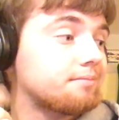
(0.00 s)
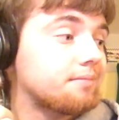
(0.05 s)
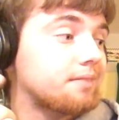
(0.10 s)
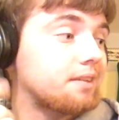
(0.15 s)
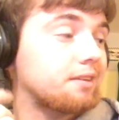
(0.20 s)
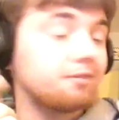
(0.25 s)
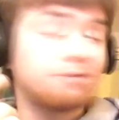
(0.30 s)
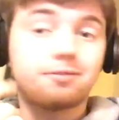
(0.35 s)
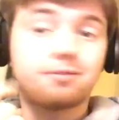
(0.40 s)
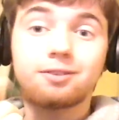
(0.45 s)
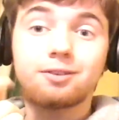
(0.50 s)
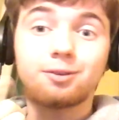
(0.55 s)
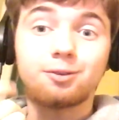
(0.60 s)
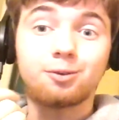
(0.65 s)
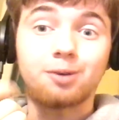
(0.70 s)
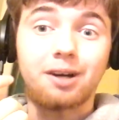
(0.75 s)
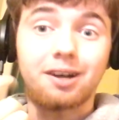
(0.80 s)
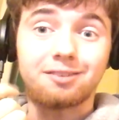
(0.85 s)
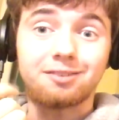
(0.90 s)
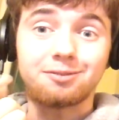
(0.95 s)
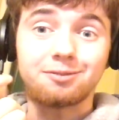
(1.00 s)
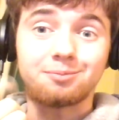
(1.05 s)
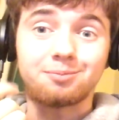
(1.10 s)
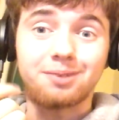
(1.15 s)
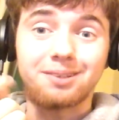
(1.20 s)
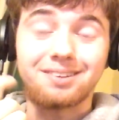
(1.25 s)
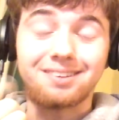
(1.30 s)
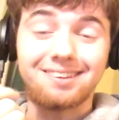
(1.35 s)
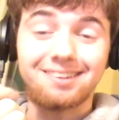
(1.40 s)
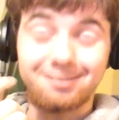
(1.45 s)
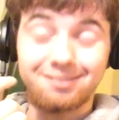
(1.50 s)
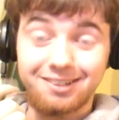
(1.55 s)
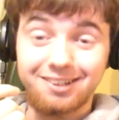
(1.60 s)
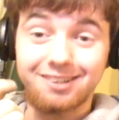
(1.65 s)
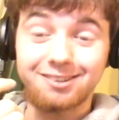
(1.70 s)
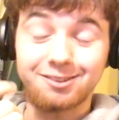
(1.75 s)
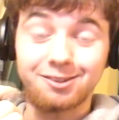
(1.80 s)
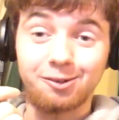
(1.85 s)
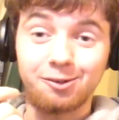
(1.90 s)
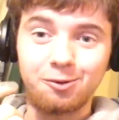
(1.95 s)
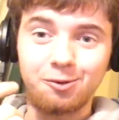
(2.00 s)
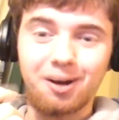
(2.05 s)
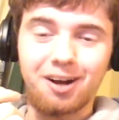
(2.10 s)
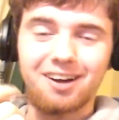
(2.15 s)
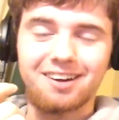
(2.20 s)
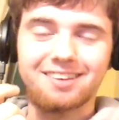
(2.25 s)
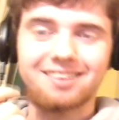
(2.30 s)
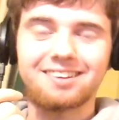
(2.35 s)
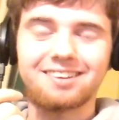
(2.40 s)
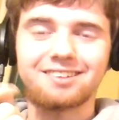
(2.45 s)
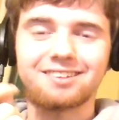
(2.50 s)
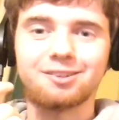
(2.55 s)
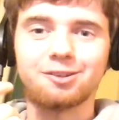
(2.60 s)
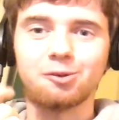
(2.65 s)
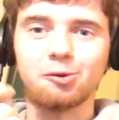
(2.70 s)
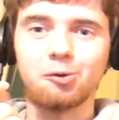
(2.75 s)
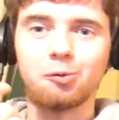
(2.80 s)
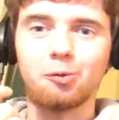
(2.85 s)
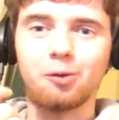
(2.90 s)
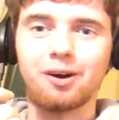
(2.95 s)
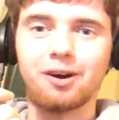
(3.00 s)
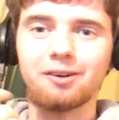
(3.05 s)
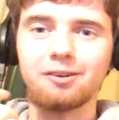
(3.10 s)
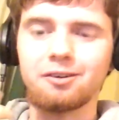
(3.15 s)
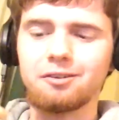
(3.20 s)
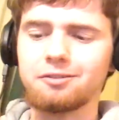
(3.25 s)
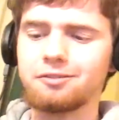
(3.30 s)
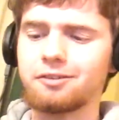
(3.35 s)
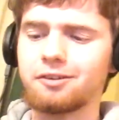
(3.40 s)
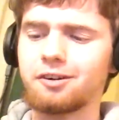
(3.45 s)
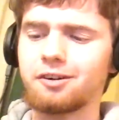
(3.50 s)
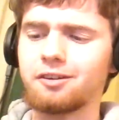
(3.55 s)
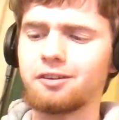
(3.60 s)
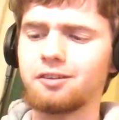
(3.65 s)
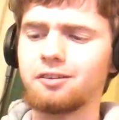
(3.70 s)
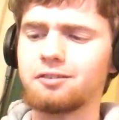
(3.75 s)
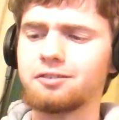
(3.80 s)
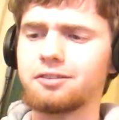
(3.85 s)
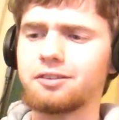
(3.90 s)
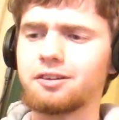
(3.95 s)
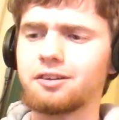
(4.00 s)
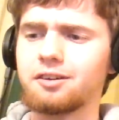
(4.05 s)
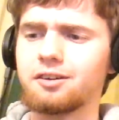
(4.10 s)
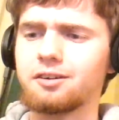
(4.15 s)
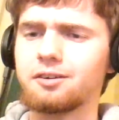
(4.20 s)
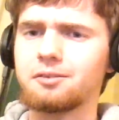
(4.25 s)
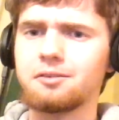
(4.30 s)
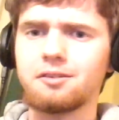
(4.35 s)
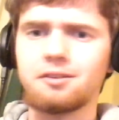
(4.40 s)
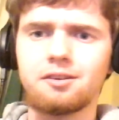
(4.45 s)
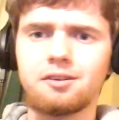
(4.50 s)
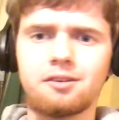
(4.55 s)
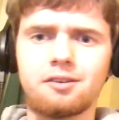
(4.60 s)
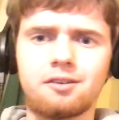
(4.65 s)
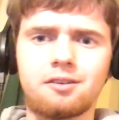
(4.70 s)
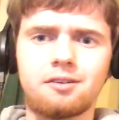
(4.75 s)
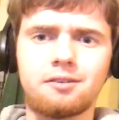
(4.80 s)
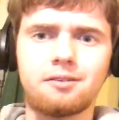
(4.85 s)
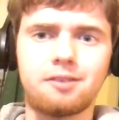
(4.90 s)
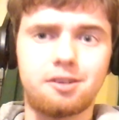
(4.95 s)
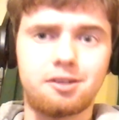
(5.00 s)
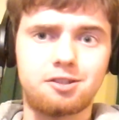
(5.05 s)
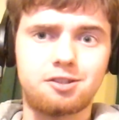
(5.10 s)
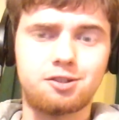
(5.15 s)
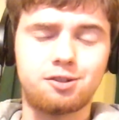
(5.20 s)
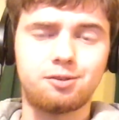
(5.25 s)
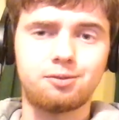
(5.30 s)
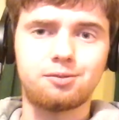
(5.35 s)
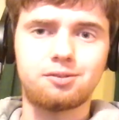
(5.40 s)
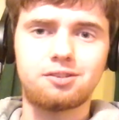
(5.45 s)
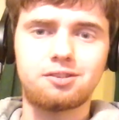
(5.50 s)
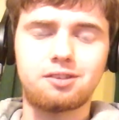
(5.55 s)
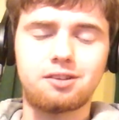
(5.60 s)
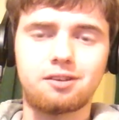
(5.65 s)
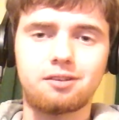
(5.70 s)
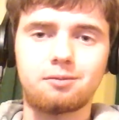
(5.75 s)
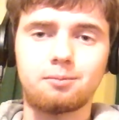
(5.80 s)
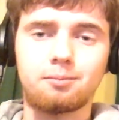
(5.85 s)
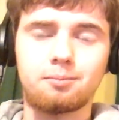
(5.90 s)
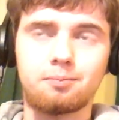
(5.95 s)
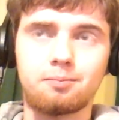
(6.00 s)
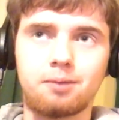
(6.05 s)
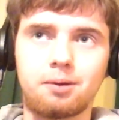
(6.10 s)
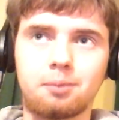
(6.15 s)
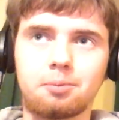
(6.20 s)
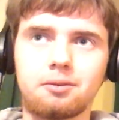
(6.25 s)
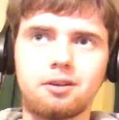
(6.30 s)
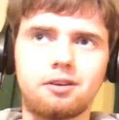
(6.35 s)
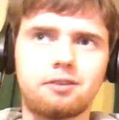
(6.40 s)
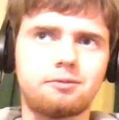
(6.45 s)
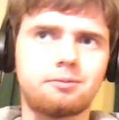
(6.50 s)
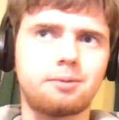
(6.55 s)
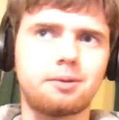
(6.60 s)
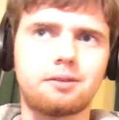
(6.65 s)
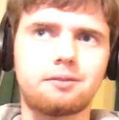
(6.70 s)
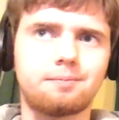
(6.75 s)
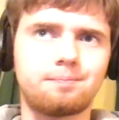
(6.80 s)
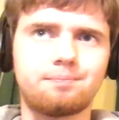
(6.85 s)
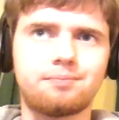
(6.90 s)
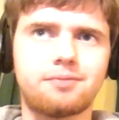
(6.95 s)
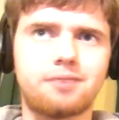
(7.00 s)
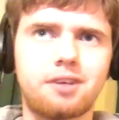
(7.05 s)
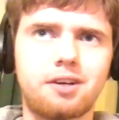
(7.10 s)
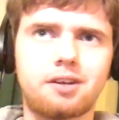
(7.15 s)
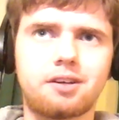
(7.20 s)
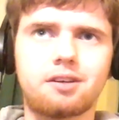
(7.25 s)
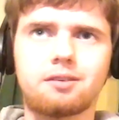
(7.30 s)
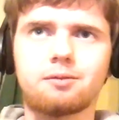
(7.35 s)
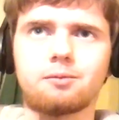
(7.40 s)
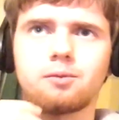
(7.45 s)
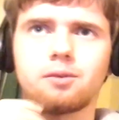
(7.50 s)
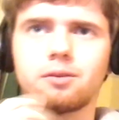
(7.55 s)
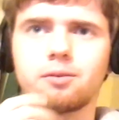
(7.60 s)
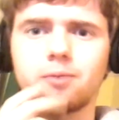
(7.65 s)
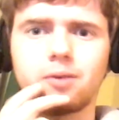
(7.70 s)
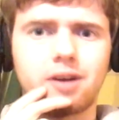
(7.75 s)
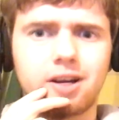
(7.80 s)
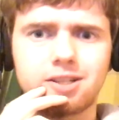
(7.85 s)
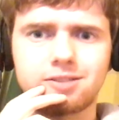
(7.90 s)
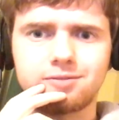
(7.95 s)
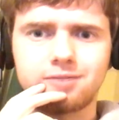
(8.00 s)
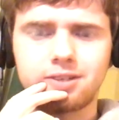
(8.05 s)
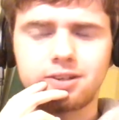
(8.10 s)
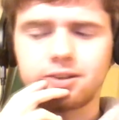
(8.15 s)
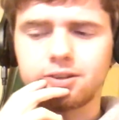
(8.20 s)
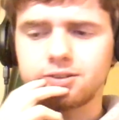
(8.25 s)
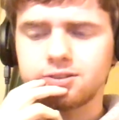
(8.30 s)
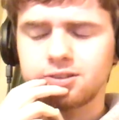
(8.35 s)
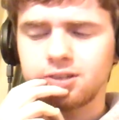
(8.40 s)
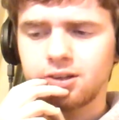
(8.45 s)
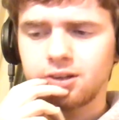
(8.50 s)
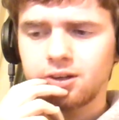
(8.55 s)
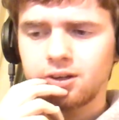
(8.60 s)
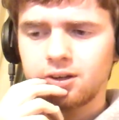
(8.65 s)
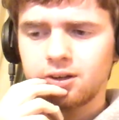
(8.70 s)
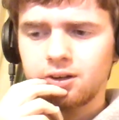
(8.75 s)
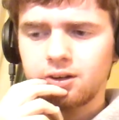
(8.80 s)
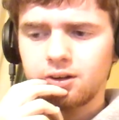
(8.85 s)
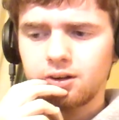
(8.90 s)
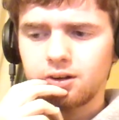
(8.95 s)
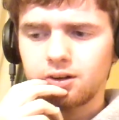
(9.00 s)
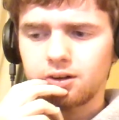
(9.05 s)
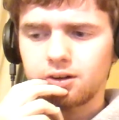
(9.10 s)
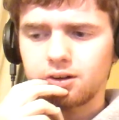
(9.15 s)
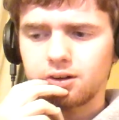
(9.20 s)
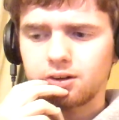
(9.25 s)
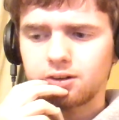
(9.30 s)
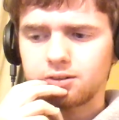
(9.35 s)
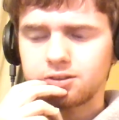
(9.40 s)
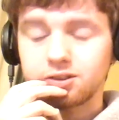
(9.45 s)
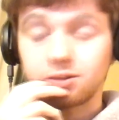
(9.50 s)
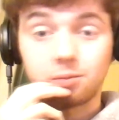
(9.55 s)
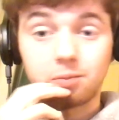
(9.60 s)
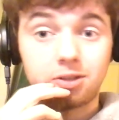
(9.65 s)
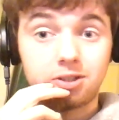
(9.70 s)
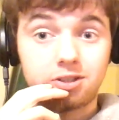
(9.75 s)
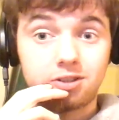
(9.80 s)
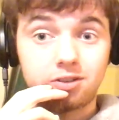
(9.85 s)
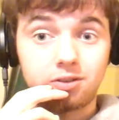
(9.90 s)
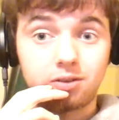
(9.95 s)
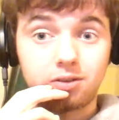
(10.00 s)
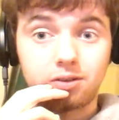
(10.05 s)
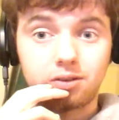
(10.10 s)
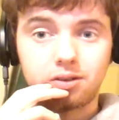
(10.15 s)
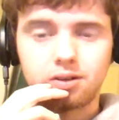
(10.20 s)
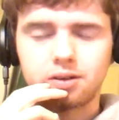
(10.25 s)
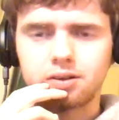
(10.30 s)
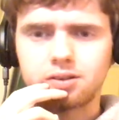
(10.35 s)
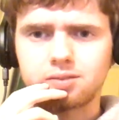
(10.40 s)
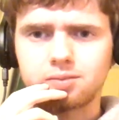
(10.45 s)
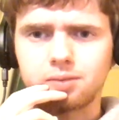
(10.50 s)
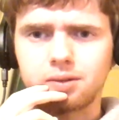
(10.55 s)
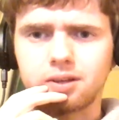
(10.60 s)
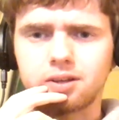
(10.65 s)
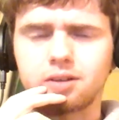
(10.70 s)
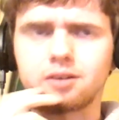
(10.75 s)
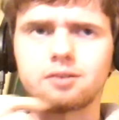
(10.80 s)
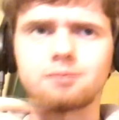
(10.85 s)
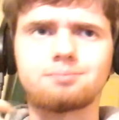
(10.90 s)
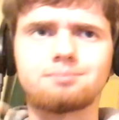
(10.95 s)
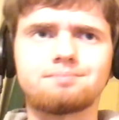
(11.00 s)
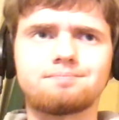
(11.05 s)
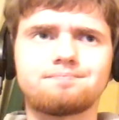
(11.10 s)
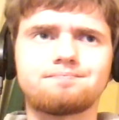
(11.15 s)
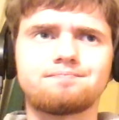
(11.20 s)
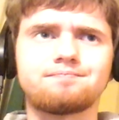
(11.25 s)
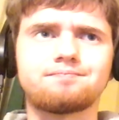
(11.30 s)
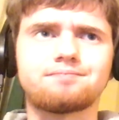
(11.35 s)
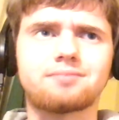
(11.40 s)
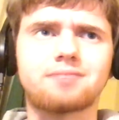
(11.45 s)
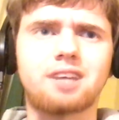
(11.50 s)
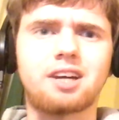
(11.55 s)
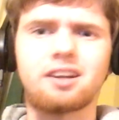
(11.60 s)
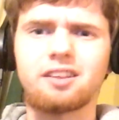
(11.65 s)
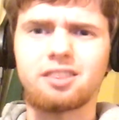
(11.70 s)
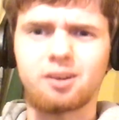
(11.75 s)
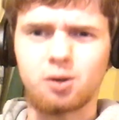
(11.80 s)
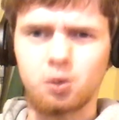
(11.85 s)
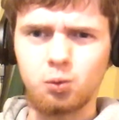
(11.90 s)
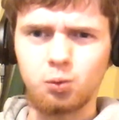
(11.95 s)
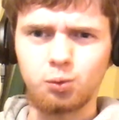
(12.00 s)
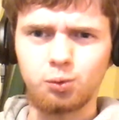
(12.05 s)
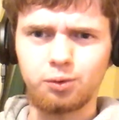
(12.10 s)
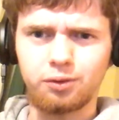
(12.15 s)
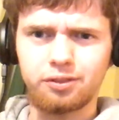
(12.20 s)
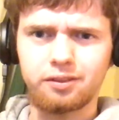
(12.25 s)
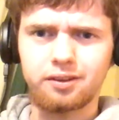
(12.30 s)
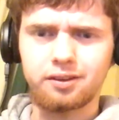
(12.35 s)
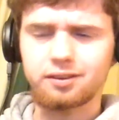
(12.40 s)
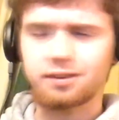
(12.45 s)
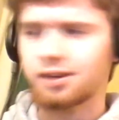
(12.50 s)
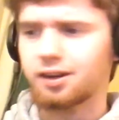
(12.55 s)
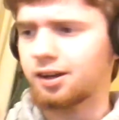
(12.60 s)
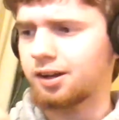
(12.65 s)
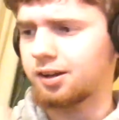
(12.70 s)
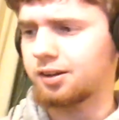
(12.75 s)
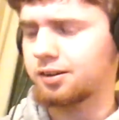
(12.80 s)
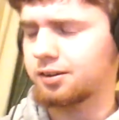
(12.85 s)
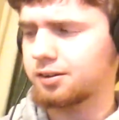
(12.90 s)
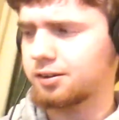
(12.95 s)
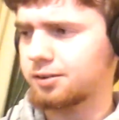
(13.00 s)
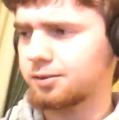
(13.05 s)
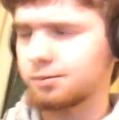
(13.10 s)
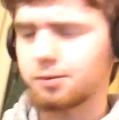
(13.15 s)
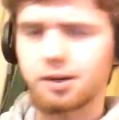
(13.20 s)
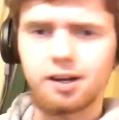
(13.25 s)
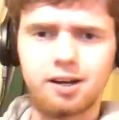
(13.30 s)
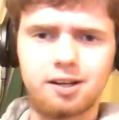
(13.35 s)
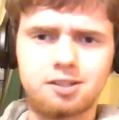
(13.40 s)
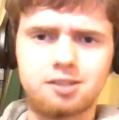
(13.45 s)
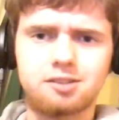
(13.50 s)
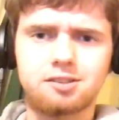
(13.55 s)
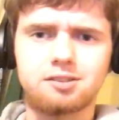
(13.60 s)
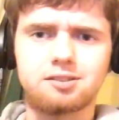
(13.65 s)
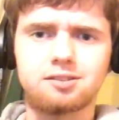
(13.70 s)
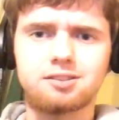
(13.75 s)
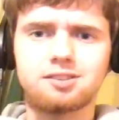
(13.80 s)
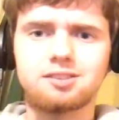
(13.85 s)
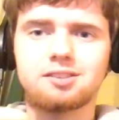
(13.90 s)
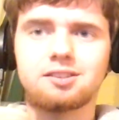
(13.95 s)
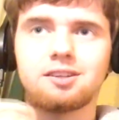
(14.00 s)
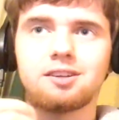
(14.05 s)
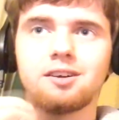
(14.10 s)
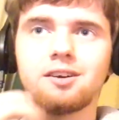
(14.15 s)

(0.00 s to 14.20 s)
if you haven't been living under a rock, then you're aware of all of the issues that people have been taking with reaction videos. So much so that it's become kind of the cool thing to hate on reactions.